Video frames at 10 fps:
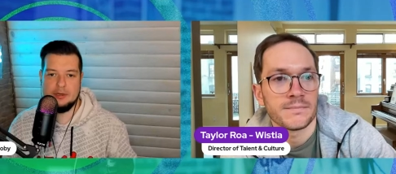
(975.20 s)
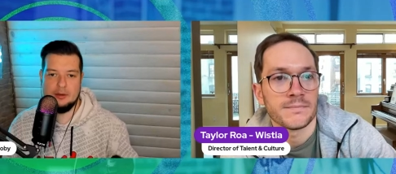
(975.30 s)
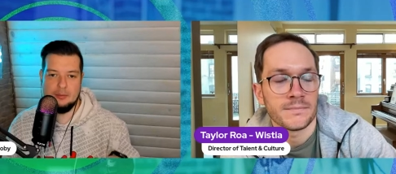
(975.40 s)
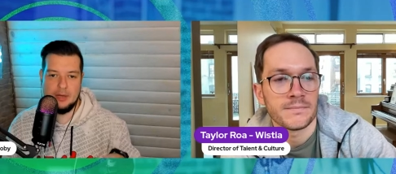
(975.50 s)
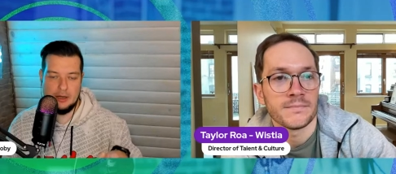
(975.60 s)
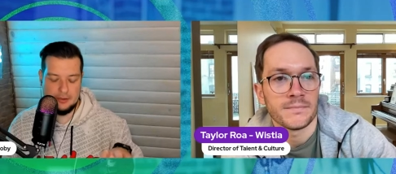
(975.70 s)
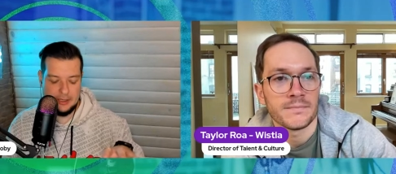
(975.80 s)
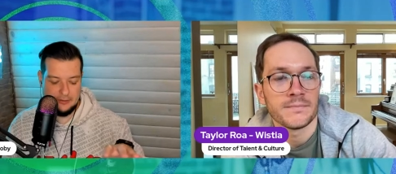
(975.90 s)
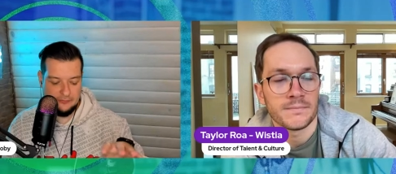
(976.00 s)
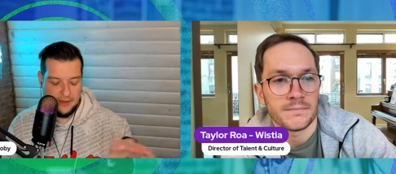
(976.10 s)
Speaker 1: about
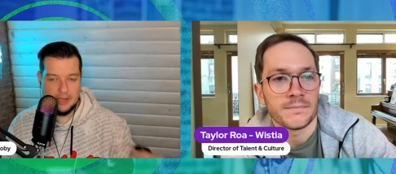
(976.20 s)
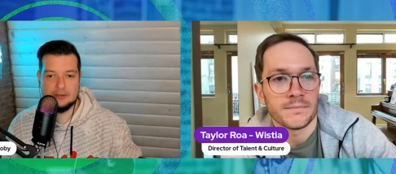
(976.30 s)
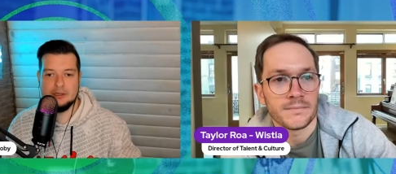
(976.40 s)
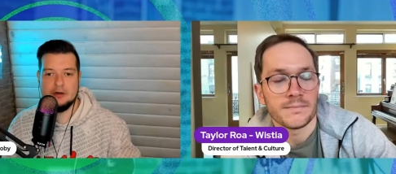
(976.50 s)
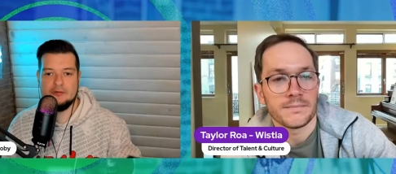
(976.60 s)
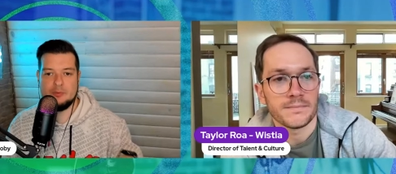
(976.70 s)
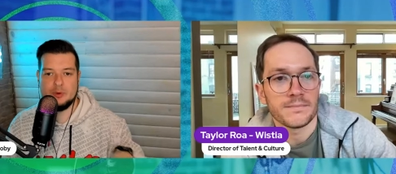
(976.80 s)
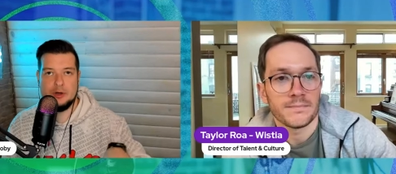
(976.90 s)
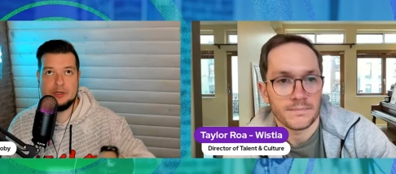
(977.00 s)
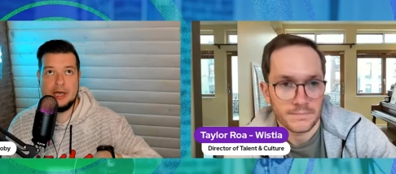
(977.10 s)
the value of
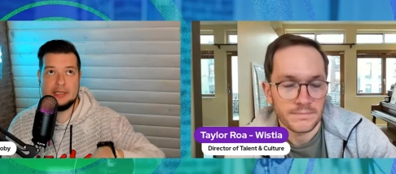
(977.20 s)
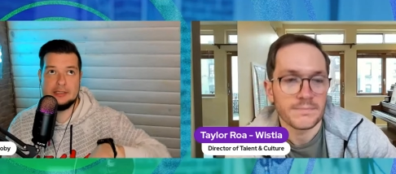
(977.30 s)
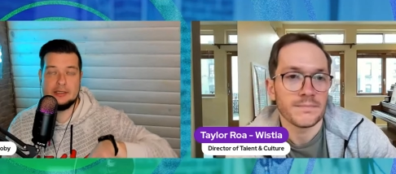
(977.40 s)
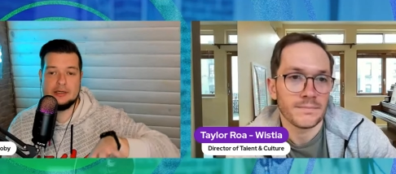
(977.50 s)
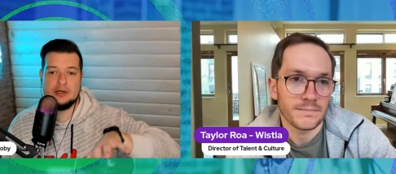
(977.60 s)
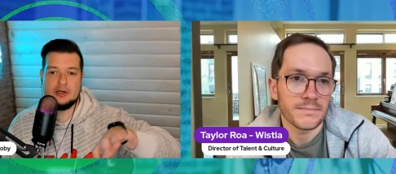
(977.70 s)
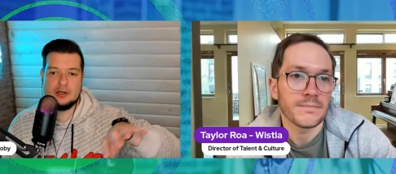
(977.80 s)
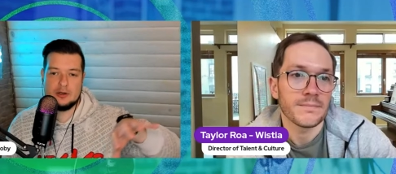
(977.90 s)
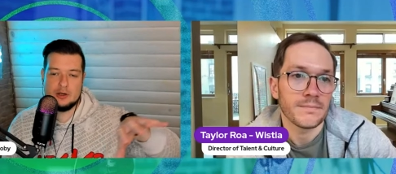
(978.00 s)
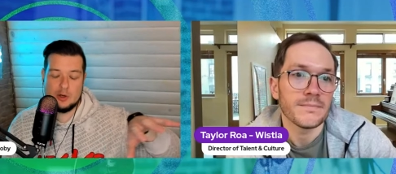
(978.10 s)
prioritizing
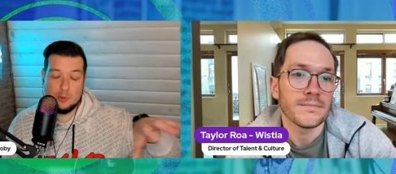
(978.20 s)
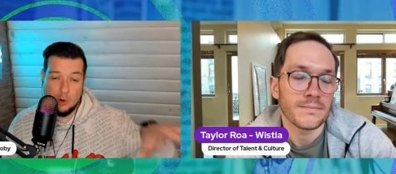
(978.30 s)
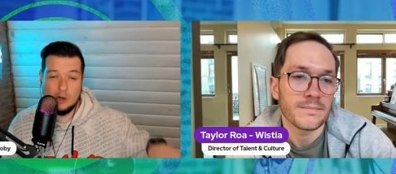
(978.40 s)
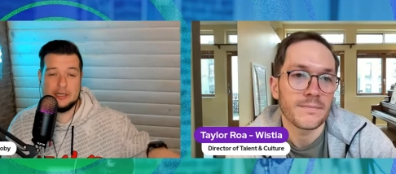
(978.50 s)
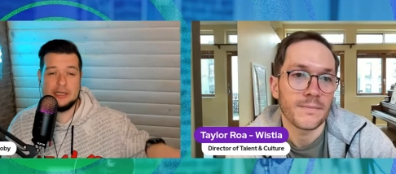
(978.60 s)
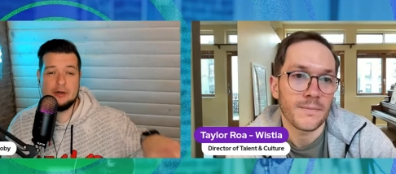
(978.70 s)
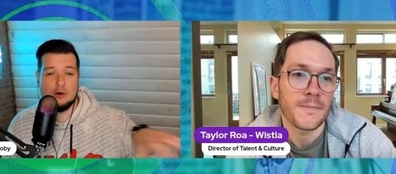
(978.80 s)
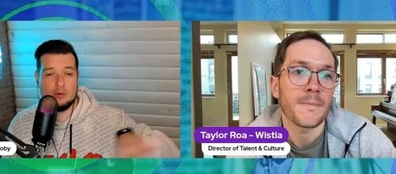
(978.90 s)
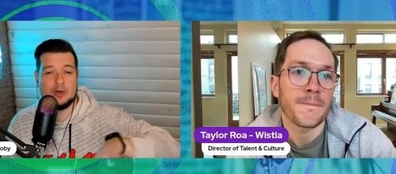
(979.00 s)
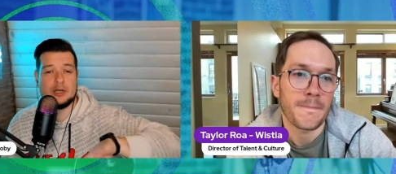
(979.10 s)
quality
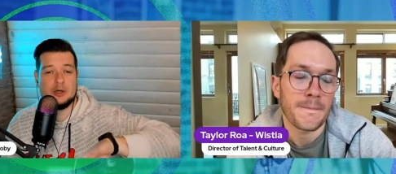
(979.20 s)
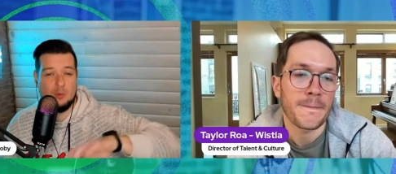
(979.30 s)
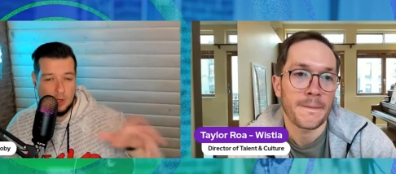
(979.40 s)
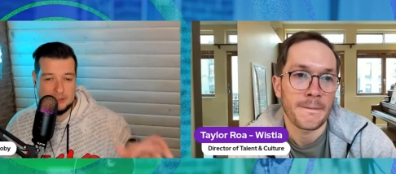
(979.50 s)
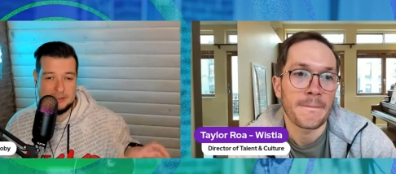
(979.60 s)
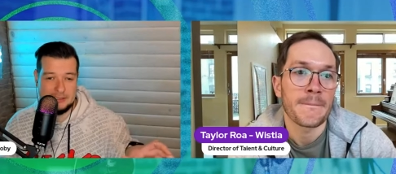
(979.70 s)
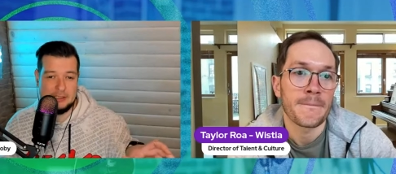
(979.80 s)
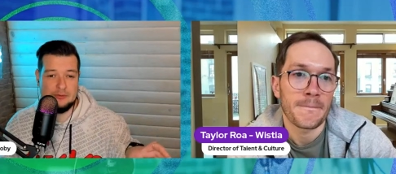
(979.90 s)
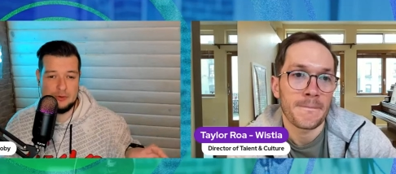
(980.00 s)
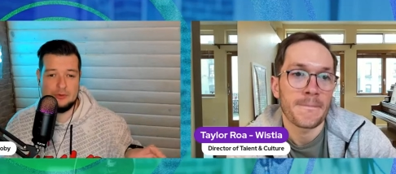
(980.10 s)
over quantity in
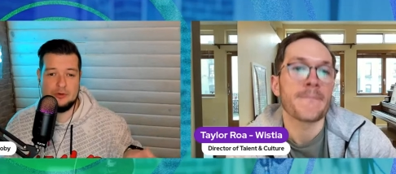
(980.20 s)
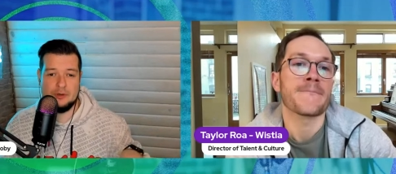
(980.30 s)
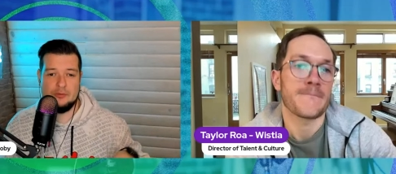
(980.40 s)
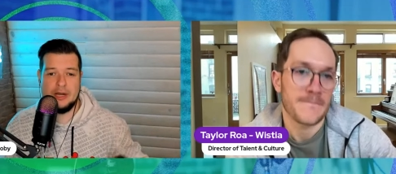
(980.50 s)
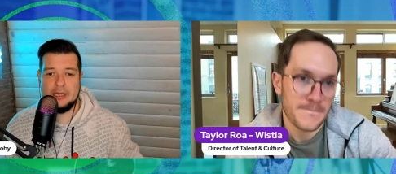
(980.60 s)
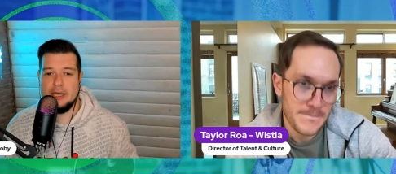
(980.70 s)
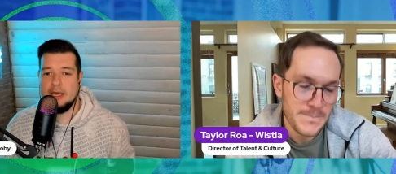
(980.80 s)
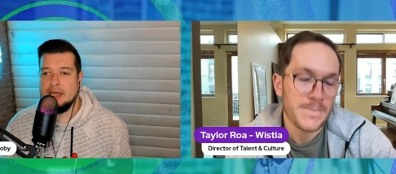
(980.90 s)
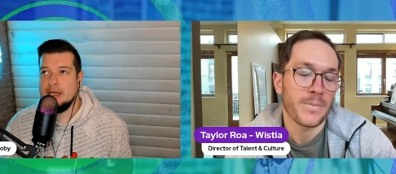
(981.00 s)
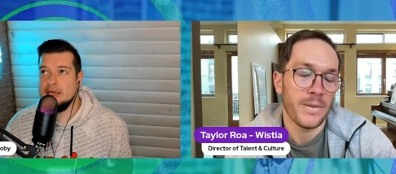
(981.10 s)
recruiting right
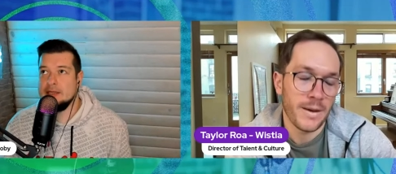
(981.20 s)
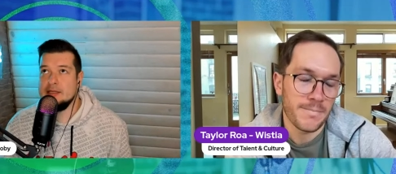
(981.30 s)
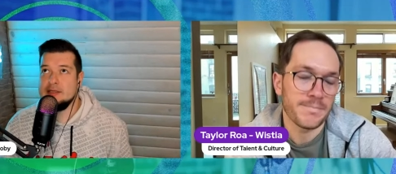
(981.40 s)
and yeah.